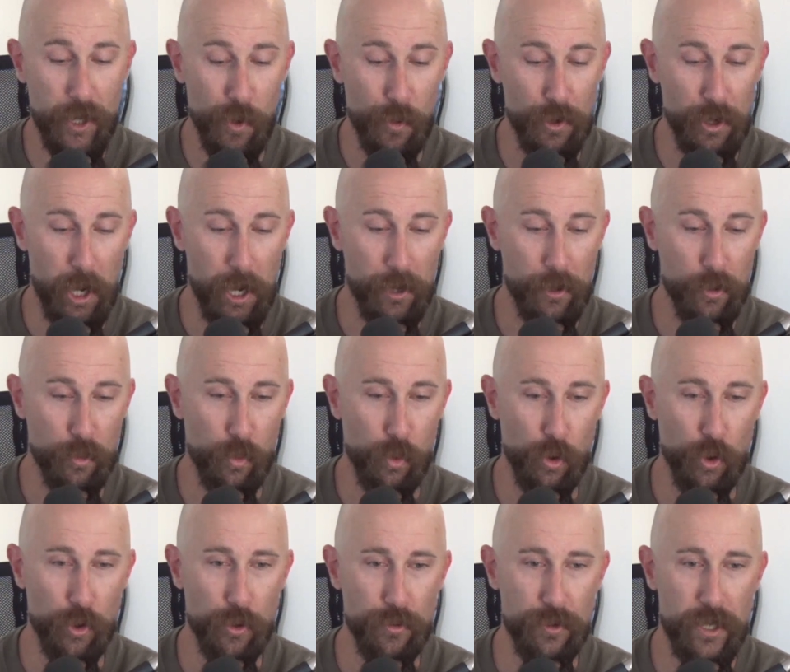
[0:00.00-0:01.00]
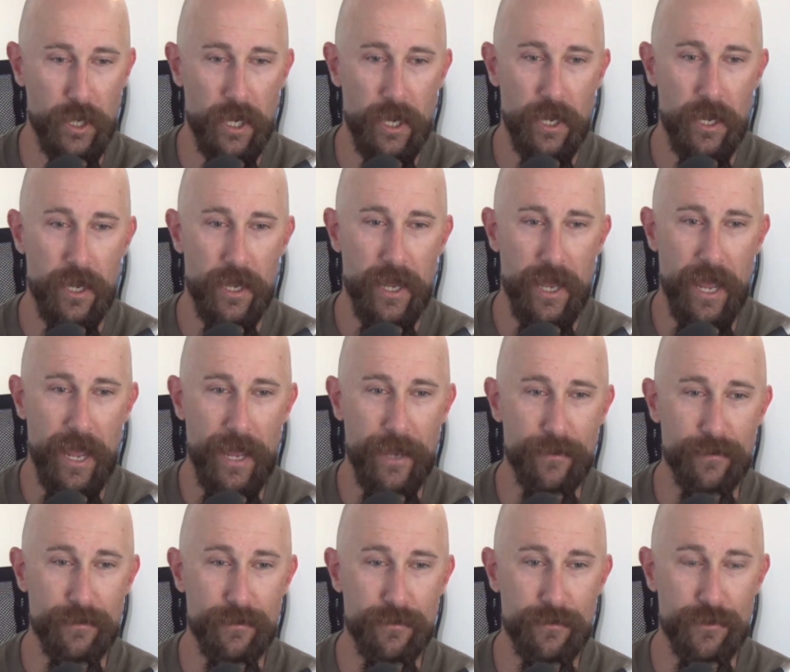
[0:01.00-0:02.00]
on in the world
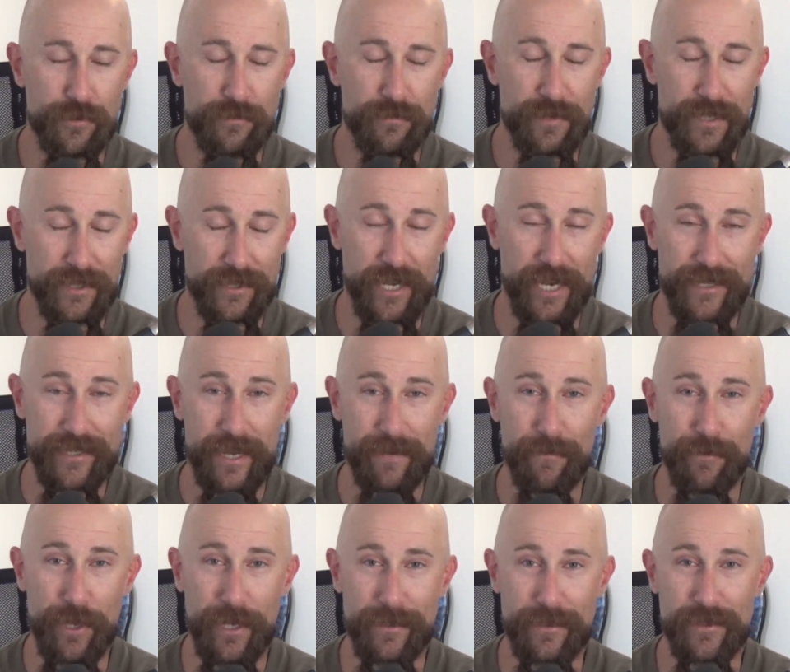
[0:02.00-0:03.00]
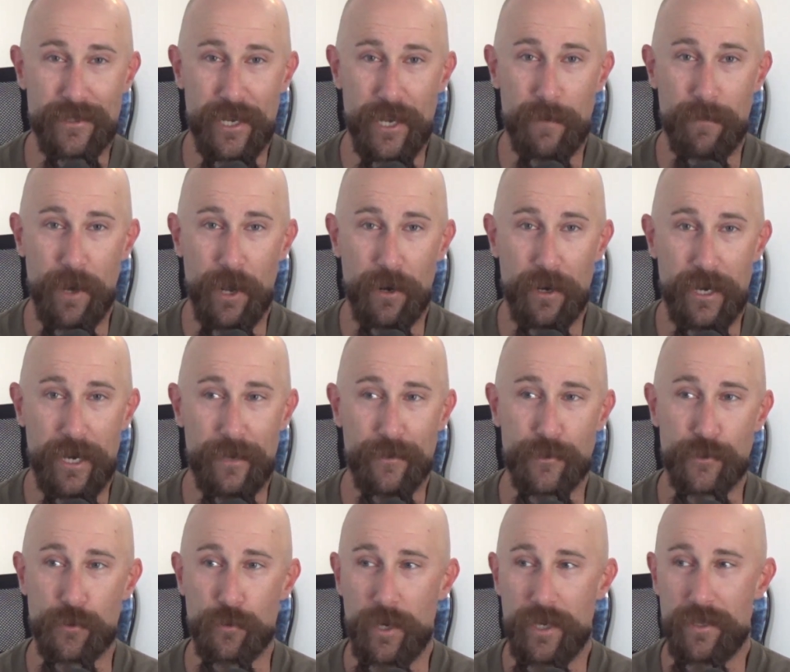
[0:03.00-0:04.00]
and these guys have a lot to say about it, and it's
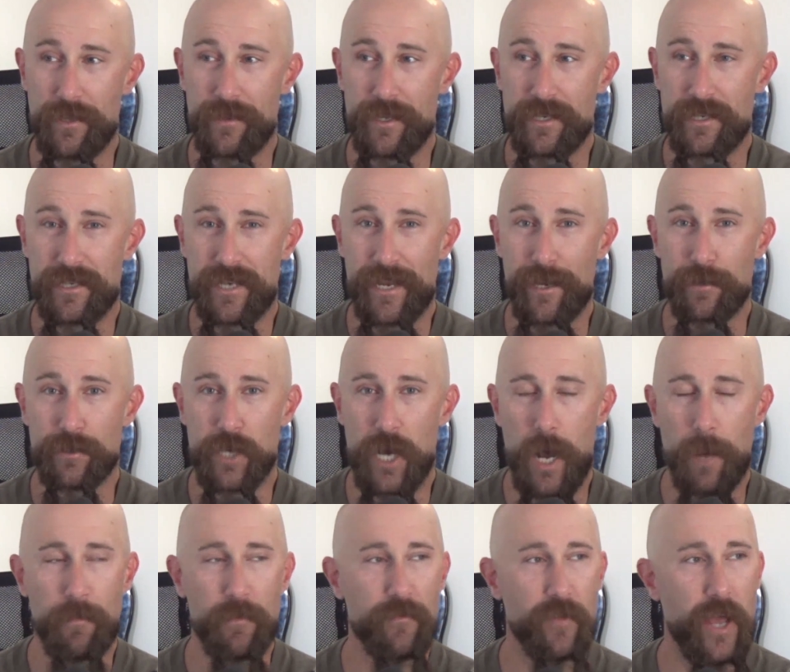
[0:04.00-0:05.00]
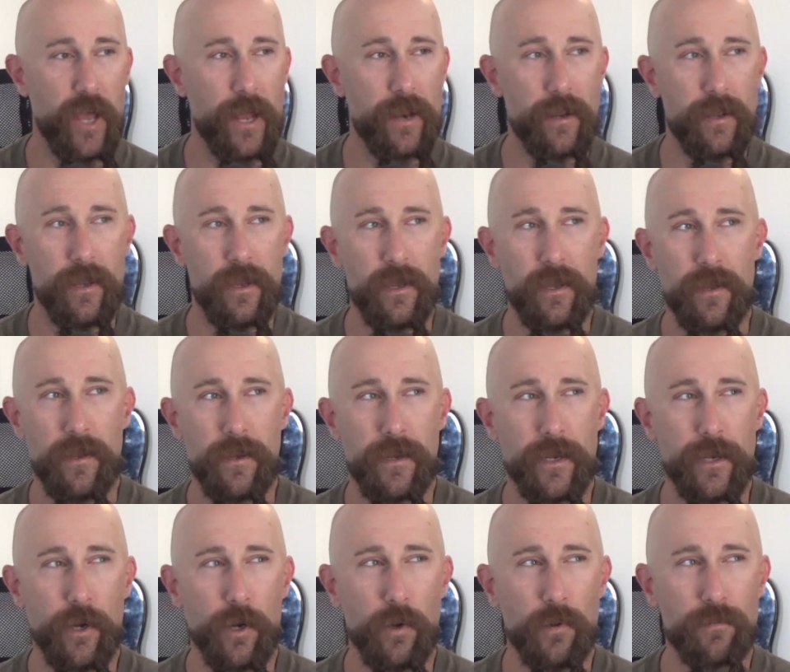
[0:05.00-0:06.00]
great that they stay on top of that.
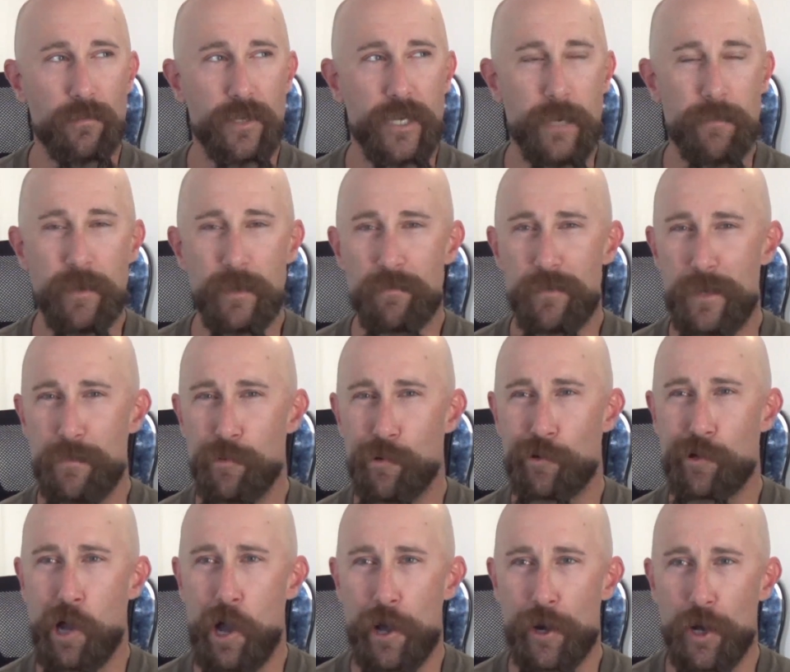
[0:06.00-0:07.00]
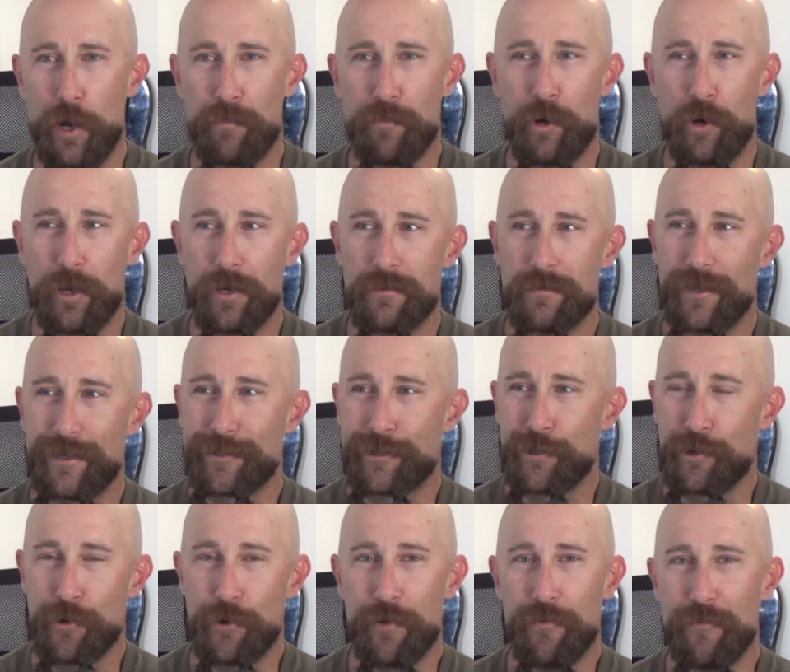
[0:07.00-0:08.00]
You know, keeping people caught up on on
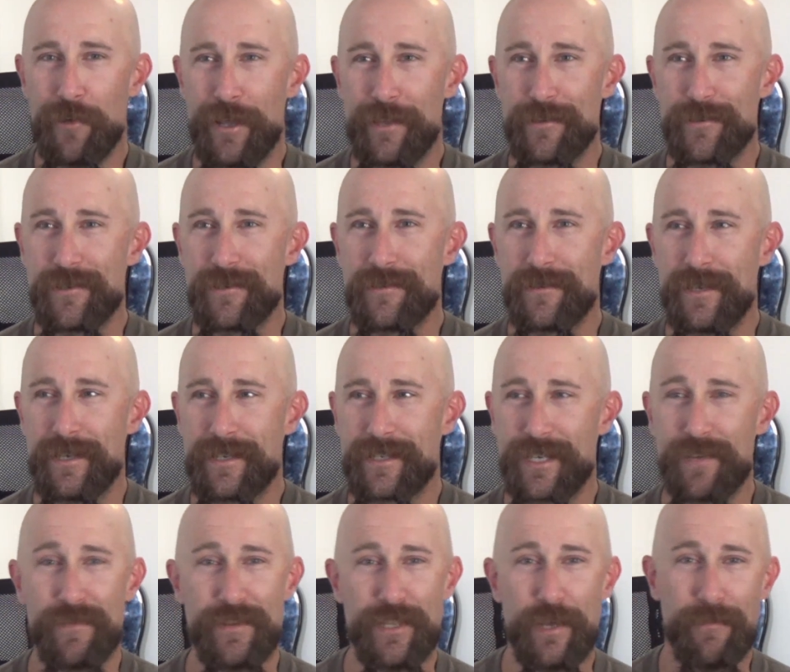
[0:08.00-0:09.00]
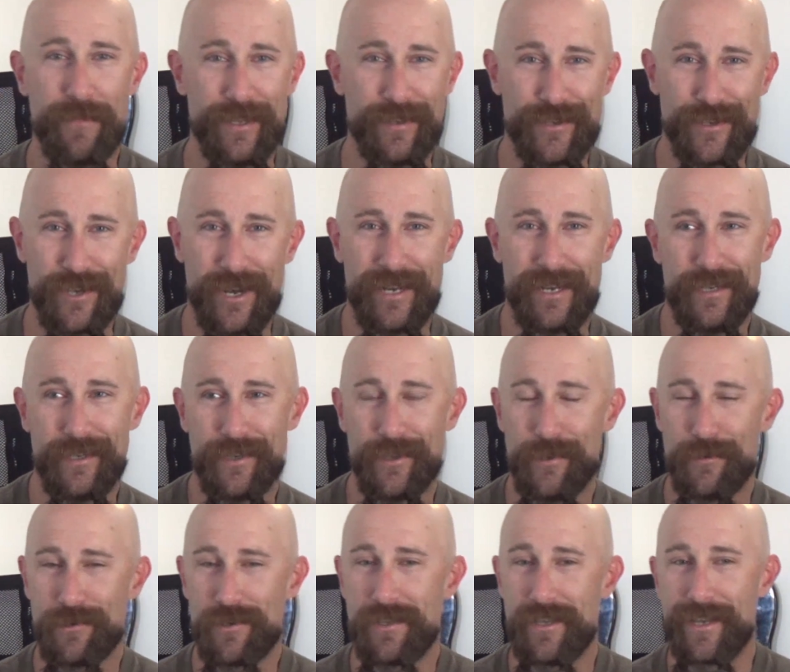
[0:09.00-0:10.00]
current events, giving them insight into
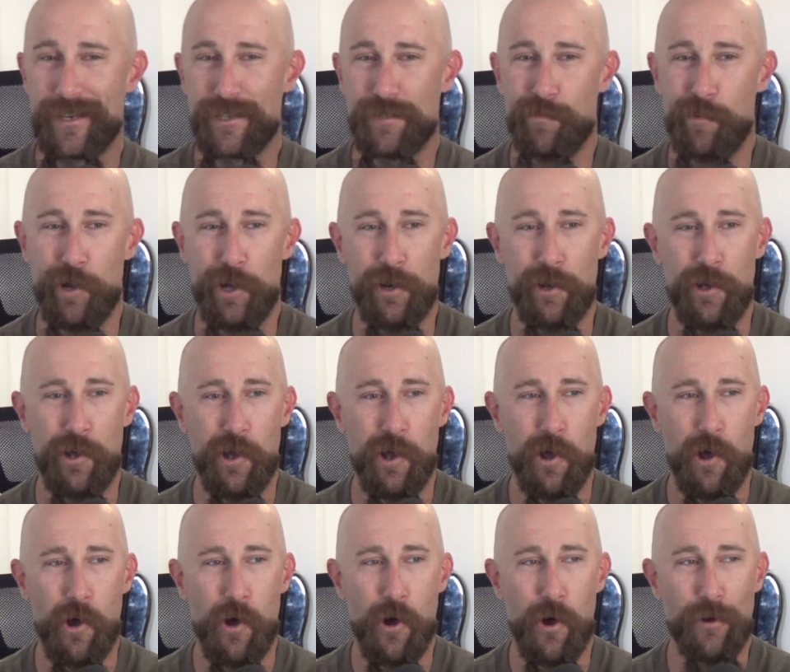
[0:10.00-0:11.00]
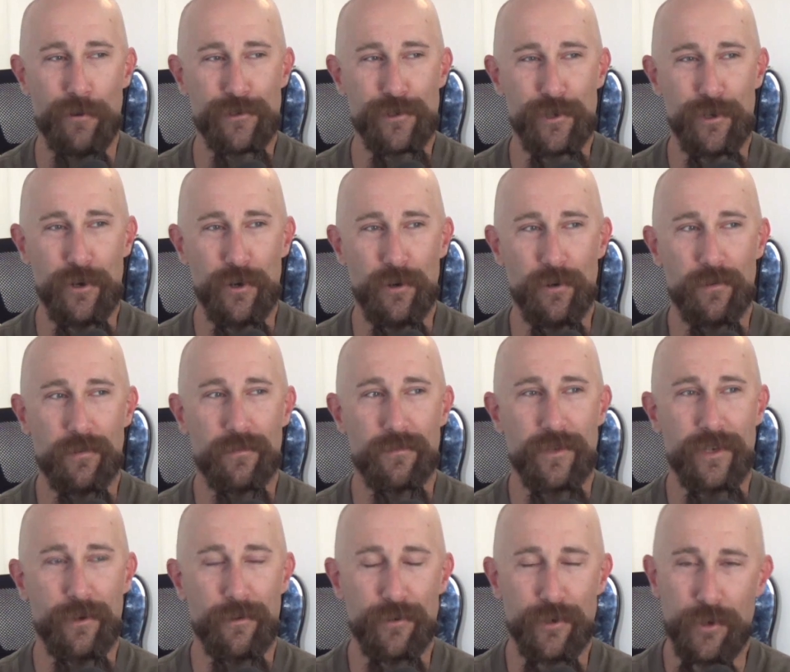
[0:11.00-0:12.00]
those things, but also you
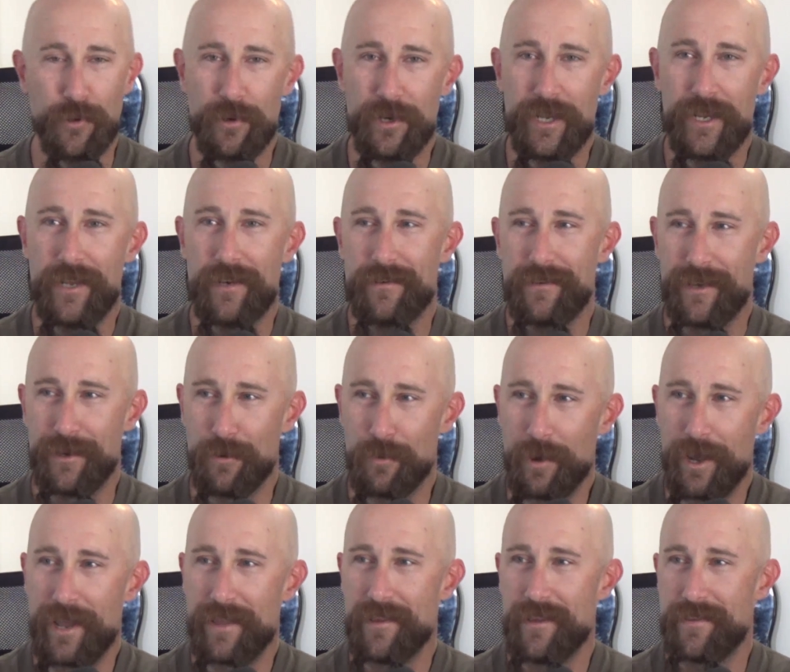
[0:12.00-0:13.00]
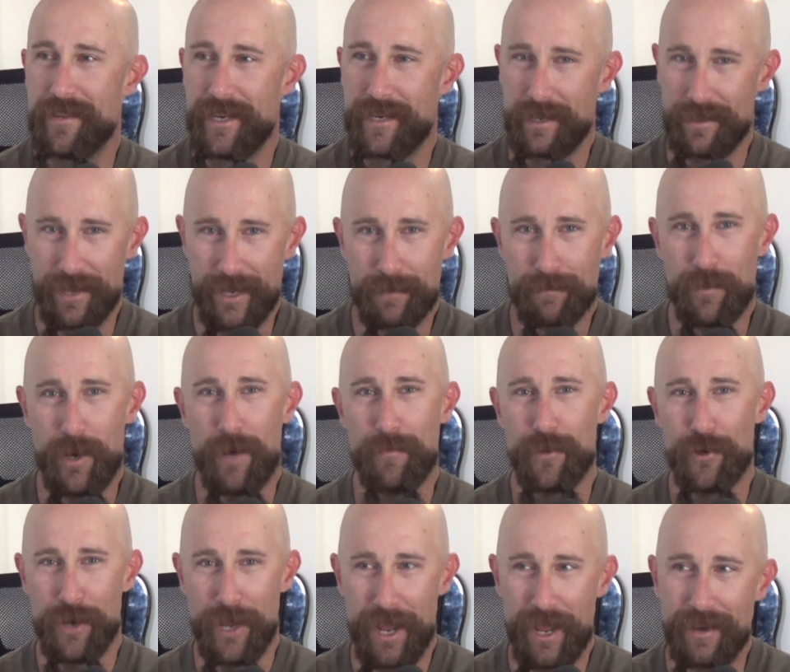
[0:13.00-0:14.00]
know doing it in a way that they can like bob their
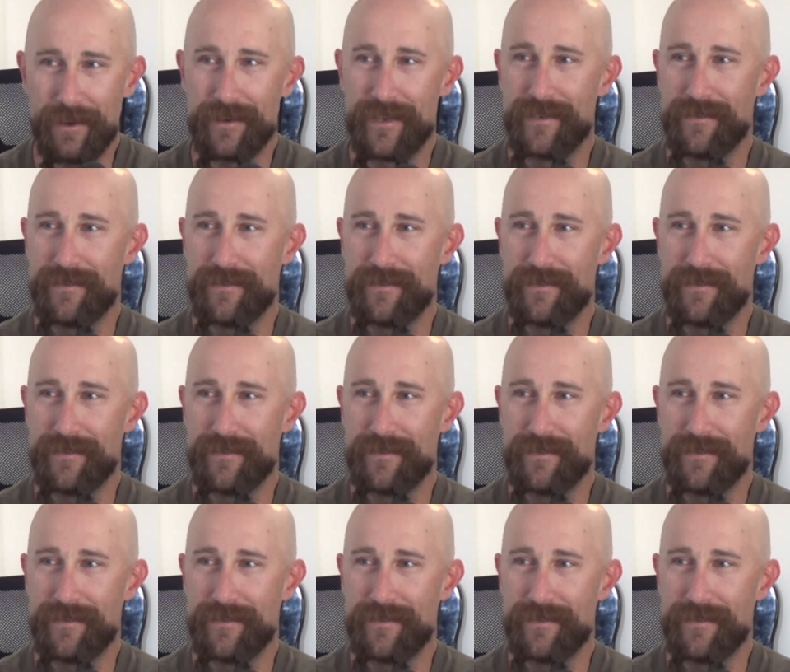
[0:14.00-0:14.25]
head and,